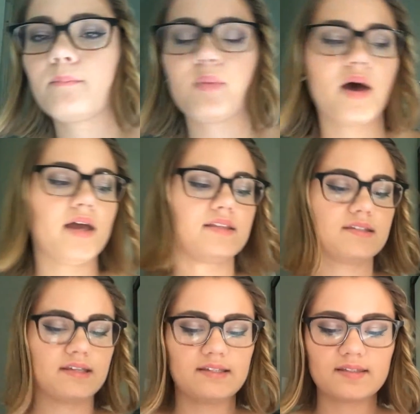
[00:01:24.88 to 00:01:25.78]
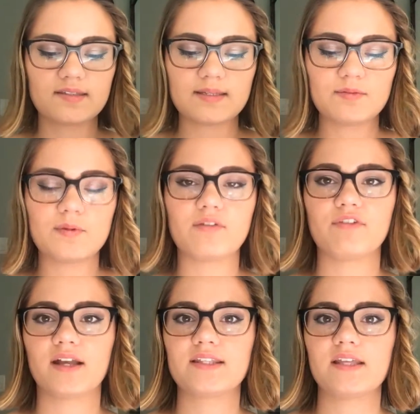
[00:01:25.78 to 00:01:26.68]
but it doesn't seem to be
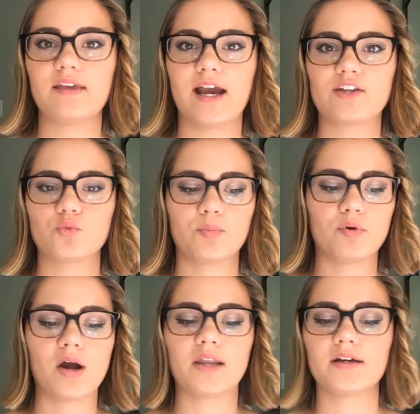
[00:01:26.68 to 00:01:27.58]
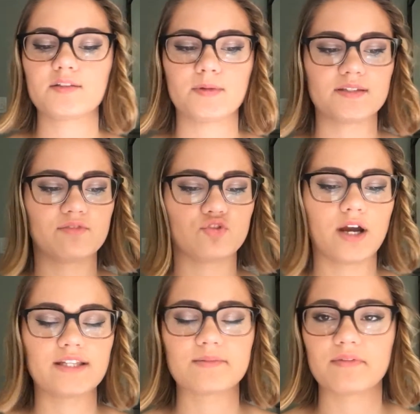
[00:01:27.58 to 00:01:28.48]
affecting the actual product because I've
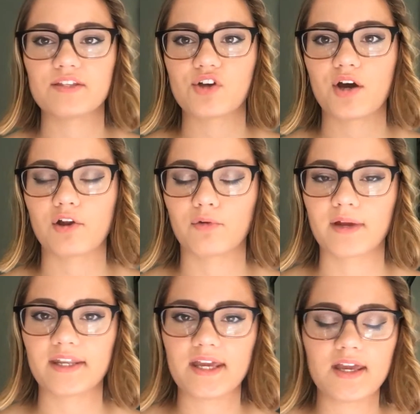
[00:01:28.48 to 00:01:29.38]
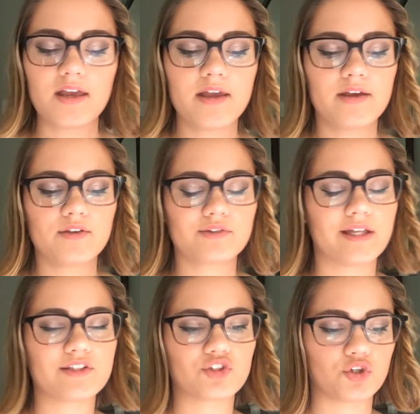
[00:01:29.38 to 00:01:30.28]
tried some of these on already, so
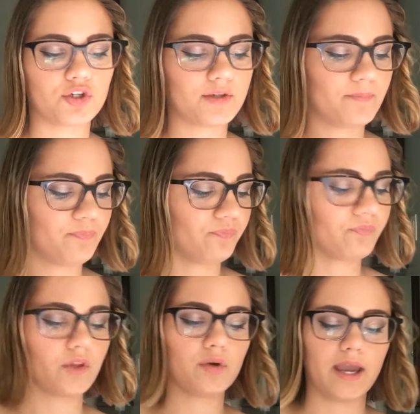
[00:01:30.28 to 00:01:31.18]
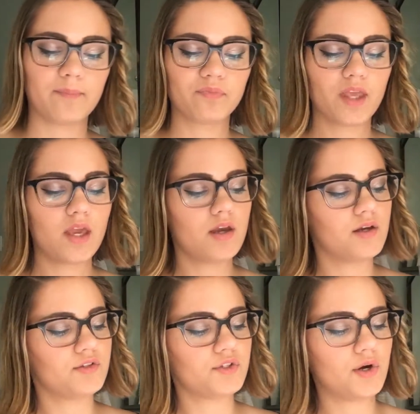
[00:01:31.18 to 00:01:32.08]
that's good. Okay.
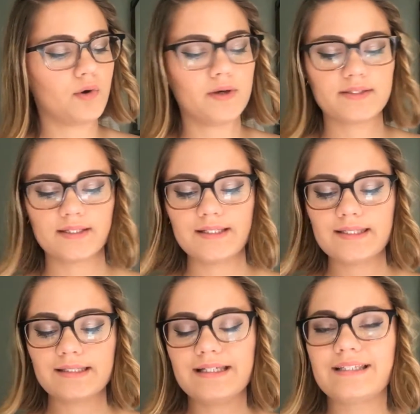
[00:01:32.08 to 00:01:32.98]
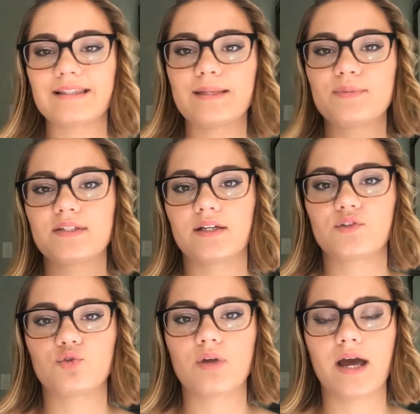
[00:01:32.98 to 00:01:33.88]
So since these lipsticks
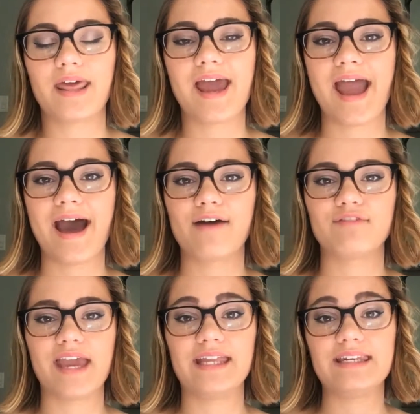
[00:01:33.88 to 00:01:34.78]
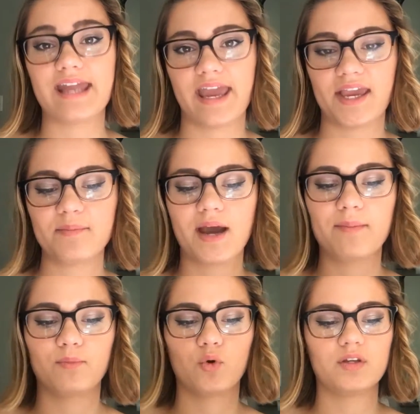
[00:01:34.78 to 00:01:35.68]
do not have a name,
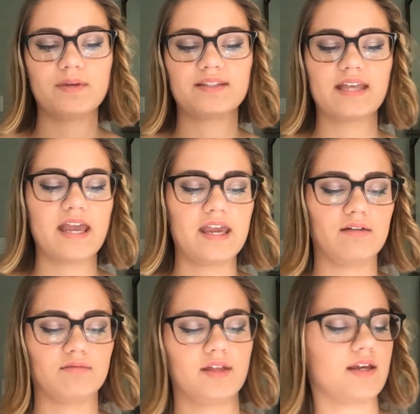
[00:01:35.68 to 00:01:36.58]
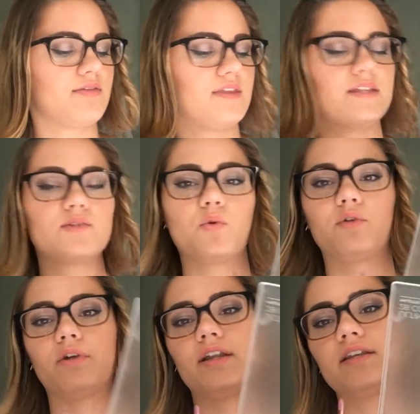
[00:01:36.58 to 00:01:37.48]
I'm going to be saying like this
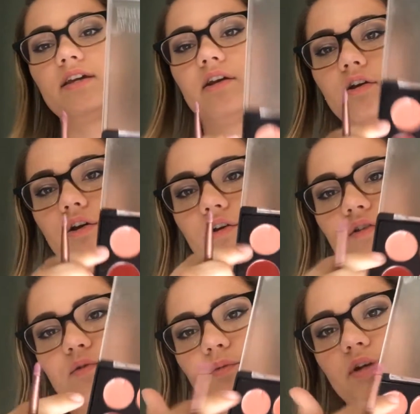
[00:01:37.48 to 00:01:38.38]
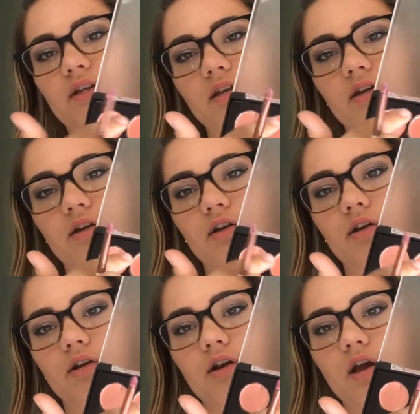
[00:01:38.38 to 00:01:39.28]
one right
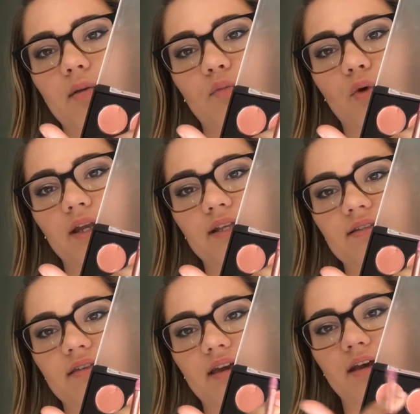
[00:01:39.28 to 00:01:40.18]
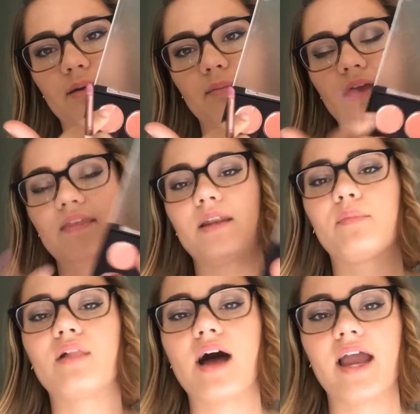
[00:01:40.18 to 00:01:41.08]
here, pointing to them and then
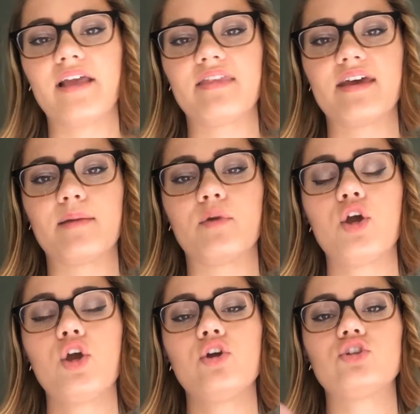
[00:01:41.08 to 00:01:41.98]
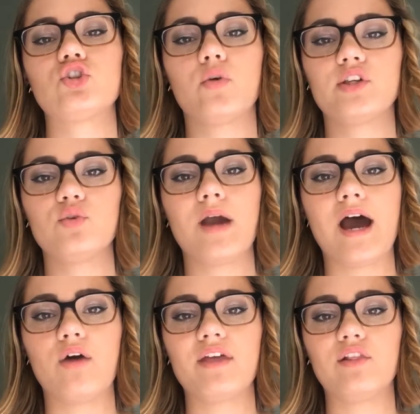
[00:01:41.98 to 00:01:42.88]
applying them, showing you
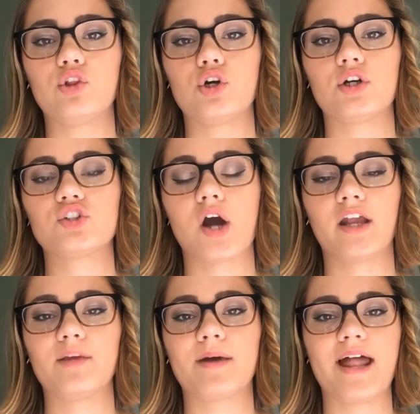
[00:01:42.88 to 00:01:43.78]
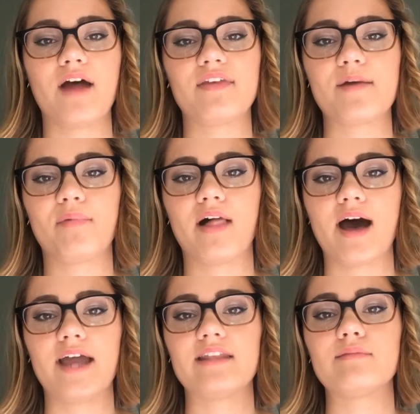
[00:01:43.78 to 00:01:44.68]
how they look, talking about how they
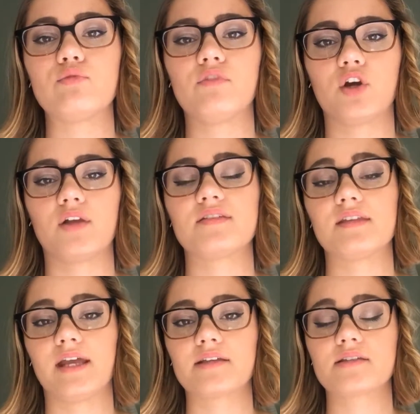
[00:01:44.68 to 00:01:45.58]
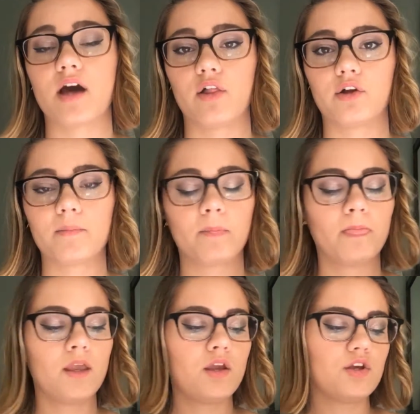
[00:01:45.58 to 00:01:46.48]
applied, and then moving on to the next color.
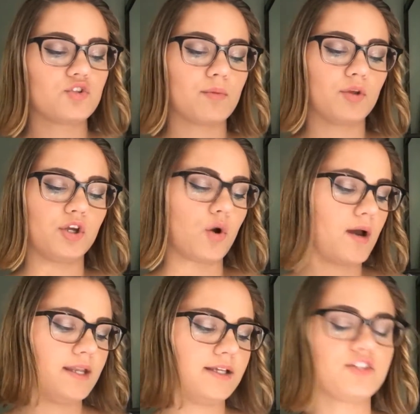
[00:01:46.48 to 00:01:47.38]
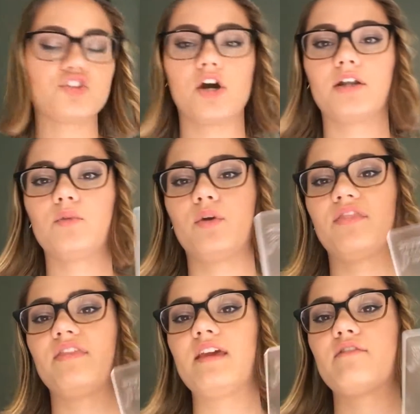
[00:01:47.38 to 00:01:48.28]
So I'm going to go ahead and get started with
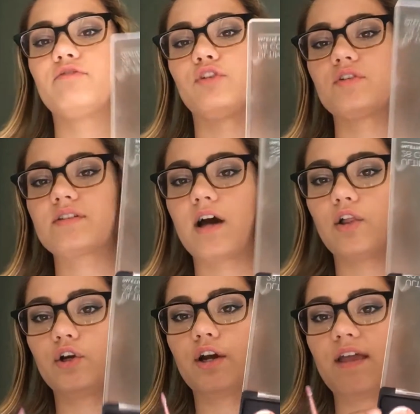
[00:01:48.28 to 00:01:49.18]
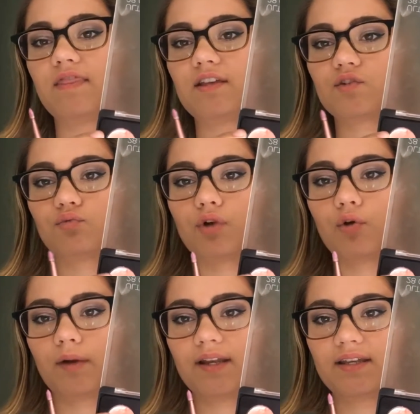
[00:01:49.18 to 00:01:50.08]
the first color in this row right